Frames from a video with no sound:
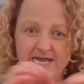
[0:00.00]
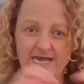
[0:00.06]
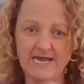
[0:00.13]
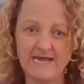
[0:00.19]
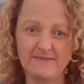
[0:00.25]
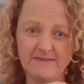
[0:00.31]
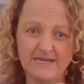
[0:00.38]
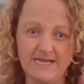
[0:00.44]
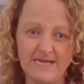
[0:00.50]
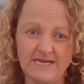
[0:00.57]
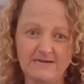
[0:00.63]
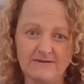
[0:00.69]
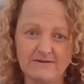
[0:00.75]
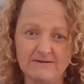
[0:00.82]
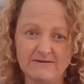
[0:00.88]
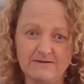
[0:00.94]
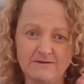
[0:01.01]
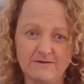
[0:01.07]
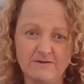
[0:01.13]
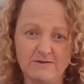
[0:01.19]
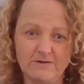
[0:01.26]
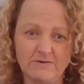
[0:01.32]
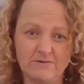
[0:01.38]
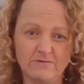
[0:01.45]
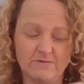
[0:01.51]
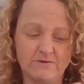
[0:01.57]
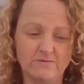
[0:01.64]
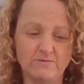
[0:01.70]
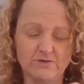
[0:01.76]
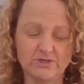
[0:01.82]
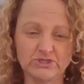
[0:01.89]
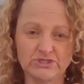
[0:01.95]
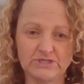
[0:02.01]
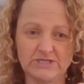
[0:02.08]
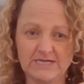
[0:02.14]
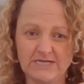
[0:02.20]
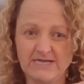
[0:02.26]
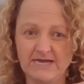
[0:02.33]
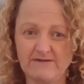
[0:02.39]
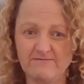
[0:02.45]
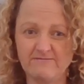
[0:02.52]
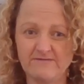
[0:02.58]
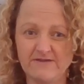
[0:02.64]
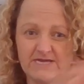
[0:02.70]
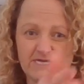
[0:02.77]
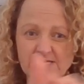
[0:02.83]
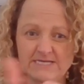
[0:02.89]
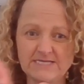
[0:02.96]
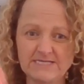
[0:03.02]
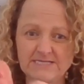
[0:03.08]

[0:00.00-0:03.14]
And then we wash our fingers.